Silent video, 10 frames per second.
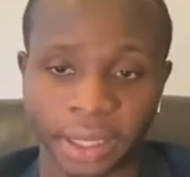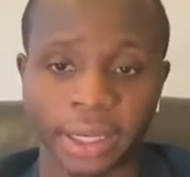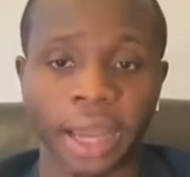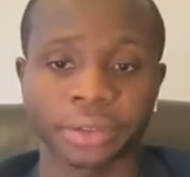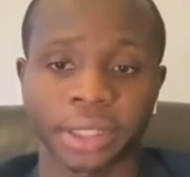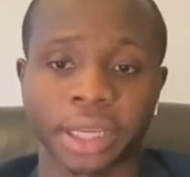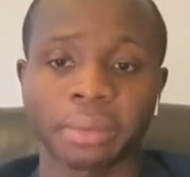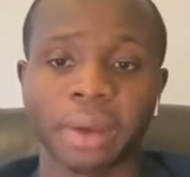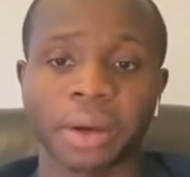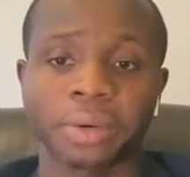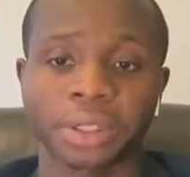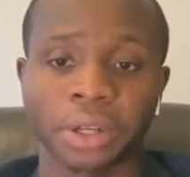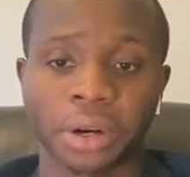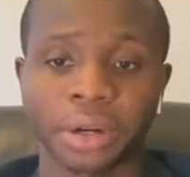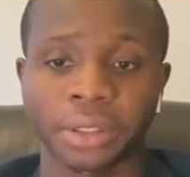Now to get my
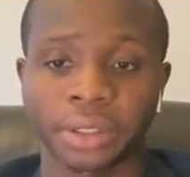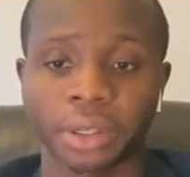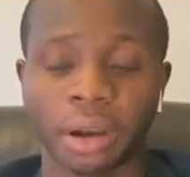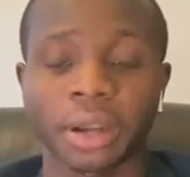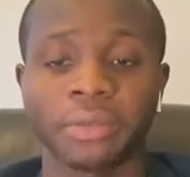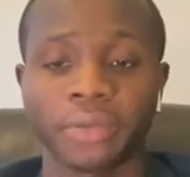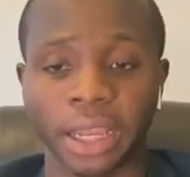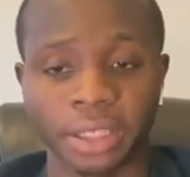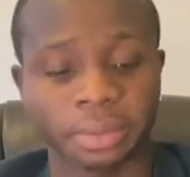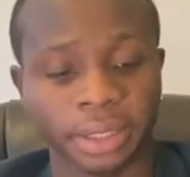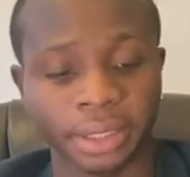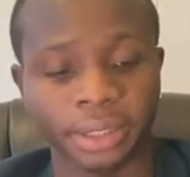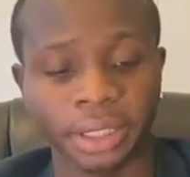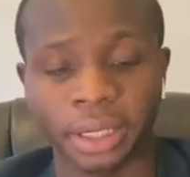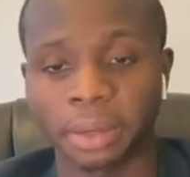return on investment,
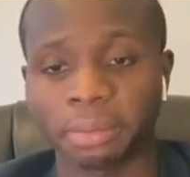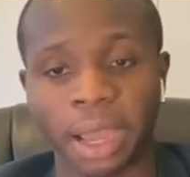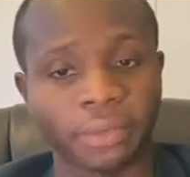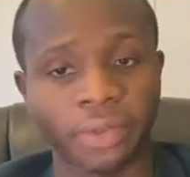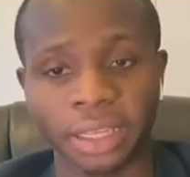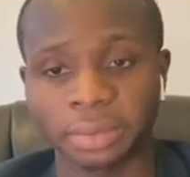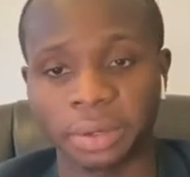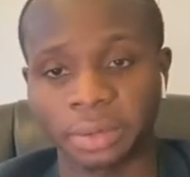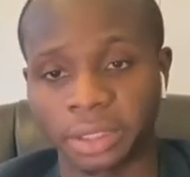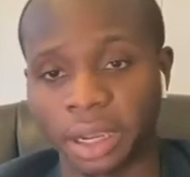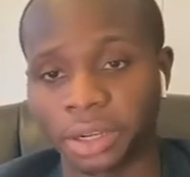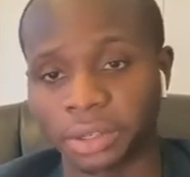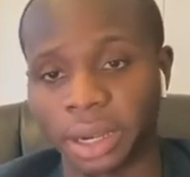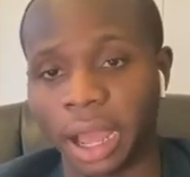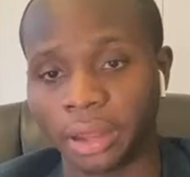my investment was
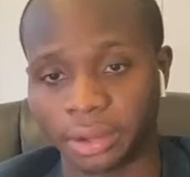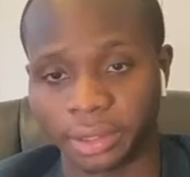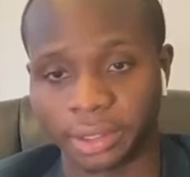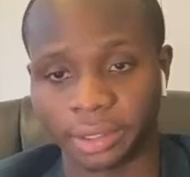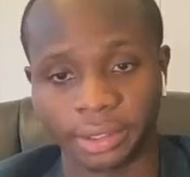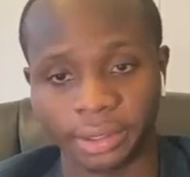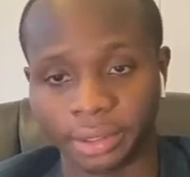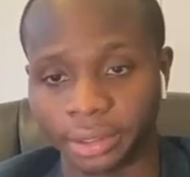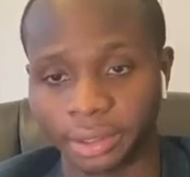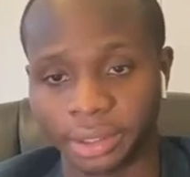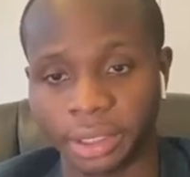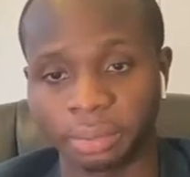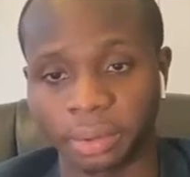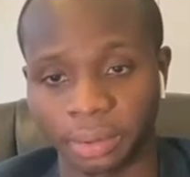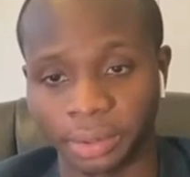$100.
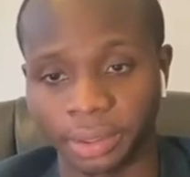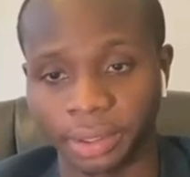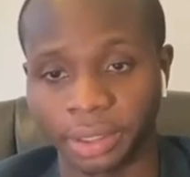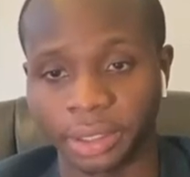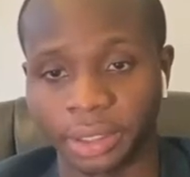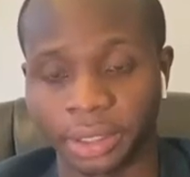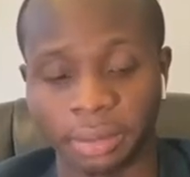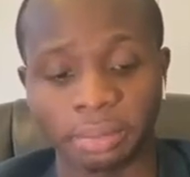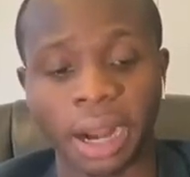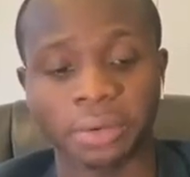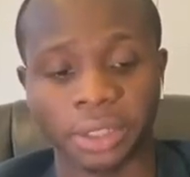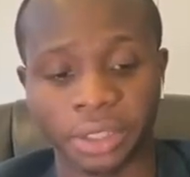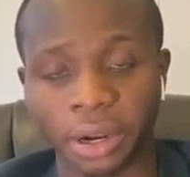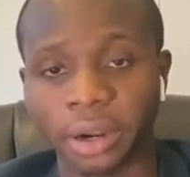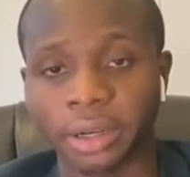Simple. My
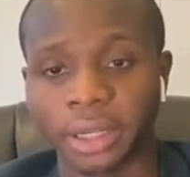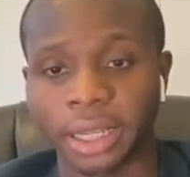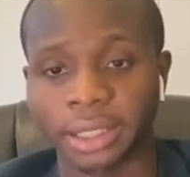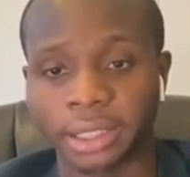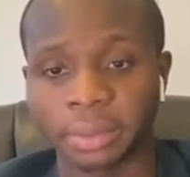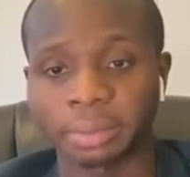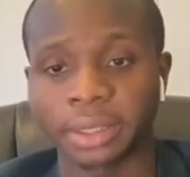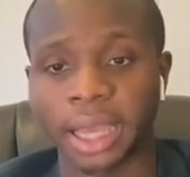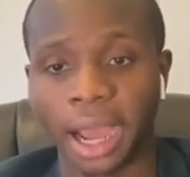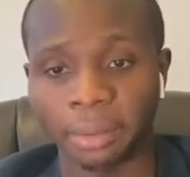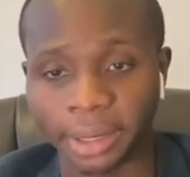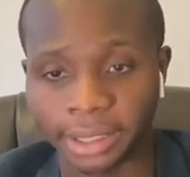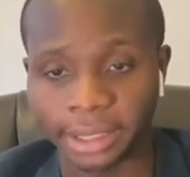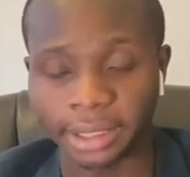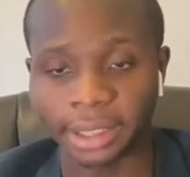return is simply how much
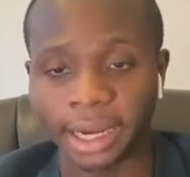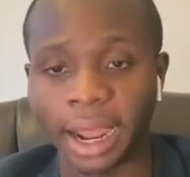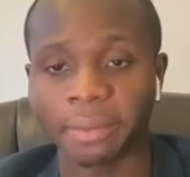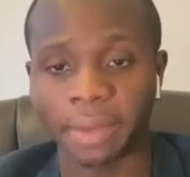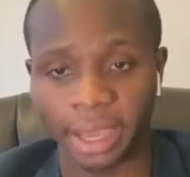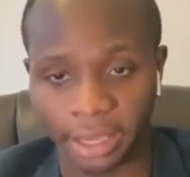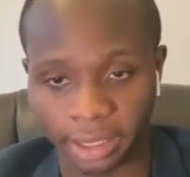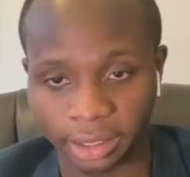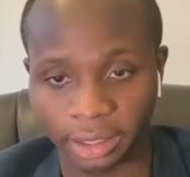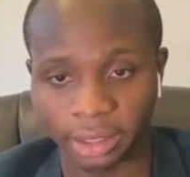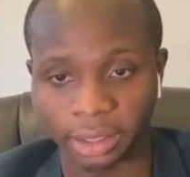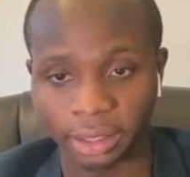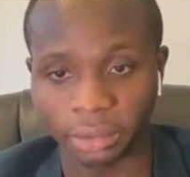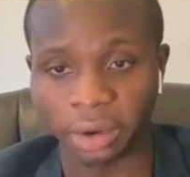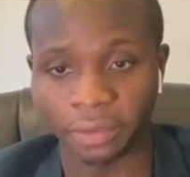did I make,
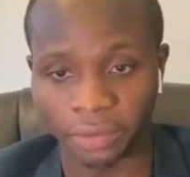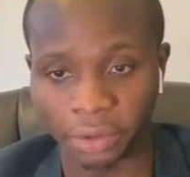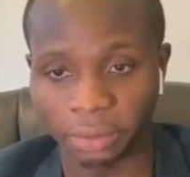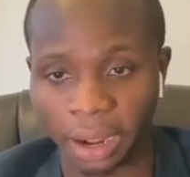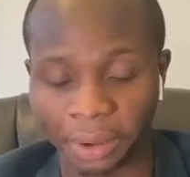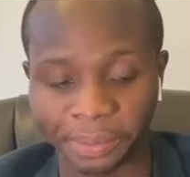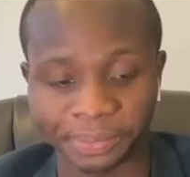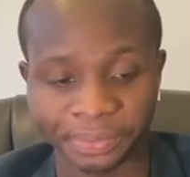the revenue amount,